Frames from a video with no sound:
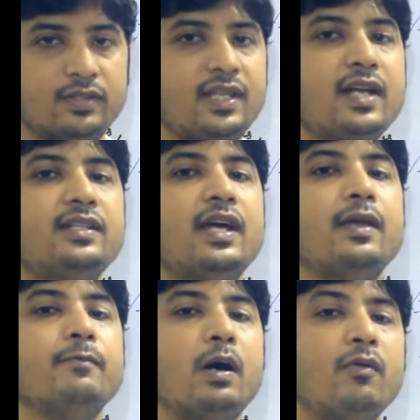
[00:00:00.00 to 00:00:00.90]
that
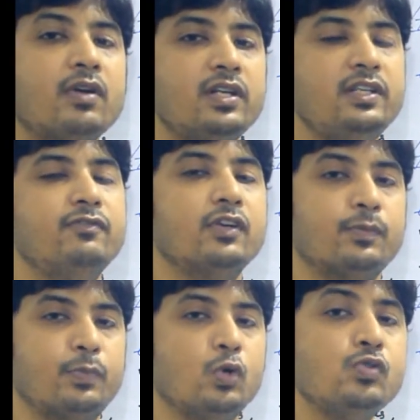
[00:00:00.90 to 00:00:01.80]
time our liver
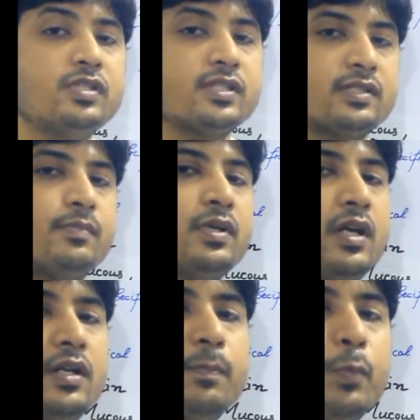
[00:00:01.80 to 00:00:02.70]
produces some
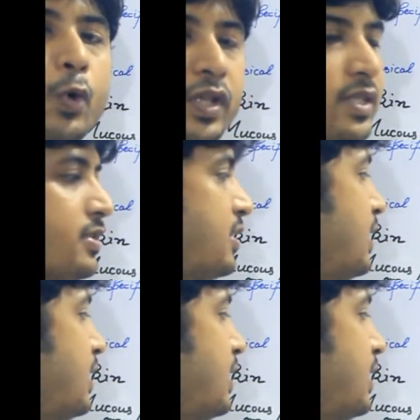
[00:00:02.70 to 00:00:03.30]
kind of proteins.